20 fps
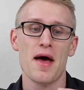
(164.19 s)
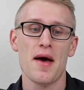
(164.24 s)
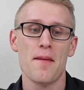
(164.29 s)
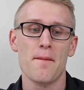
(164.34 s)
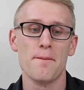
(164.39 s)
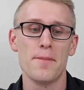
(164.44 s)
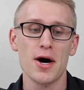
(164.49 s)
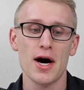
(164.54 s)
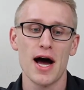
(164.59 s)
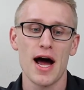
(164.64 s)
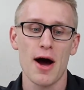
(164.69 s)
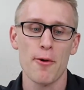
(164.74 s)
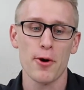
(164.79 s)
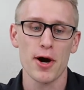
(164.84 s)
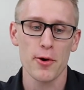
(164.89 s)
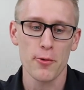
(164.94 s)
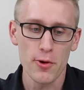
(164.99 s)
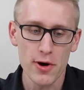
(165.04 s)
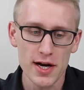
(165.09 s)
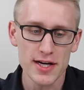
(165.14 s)
But what
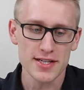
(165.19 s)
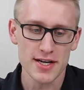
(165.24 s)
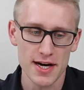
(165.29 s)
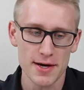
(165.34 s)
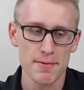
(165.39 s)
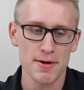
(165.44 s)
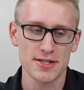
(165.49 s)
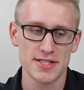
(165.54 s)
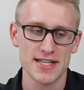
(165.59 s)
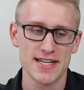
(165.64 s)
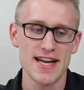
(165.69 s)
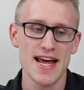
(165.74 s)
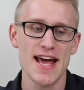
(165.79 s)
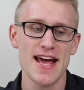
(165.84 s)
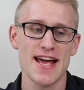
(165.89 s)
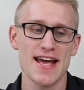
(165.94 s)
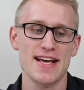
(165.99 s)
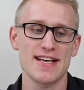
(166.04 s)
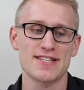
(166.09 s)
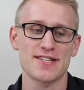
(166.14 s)
I want to talk about
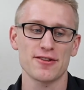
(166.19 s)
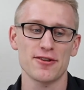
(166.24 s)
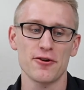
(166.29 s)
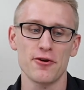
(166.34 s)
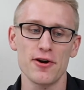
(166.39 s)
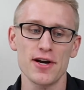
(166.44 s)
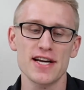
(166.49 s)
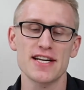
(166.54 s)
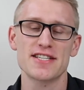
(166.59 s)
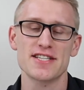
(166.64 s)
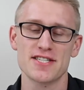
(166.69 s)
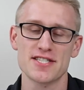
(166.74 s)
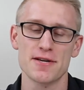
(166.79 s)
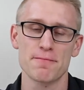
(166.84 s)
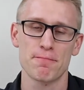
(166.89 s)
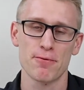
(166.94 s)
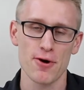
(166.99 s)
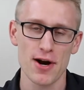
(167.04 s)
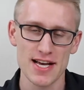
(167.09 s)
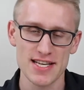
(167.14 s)
today is learning to
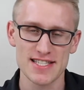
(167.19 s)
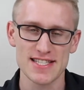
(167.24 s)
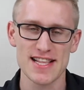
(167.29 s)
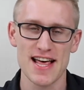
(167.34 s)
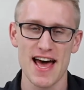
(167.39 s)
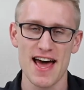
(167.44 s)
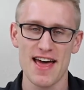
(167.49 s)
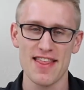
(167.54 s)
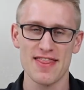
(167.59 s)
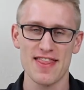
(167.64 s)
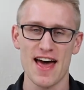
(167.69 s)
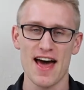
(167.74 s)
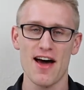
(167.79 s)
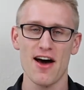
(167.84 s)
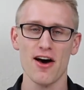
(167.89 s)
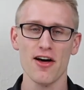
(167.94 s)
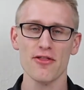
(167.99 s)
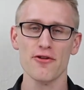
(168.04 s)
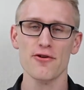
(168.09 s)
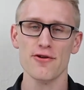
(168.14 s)
suppress that
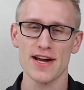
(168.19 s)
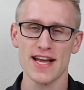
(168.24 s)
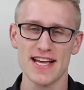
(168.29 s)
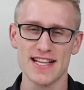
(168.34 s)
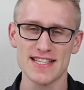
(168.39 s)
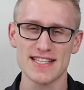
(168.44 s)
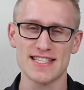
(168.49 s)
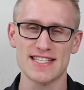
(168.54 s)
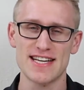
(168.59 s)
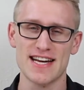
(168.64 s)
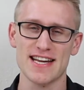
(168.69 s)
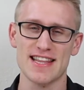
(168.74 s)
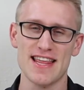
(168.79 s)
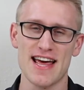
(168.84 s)
other instinct,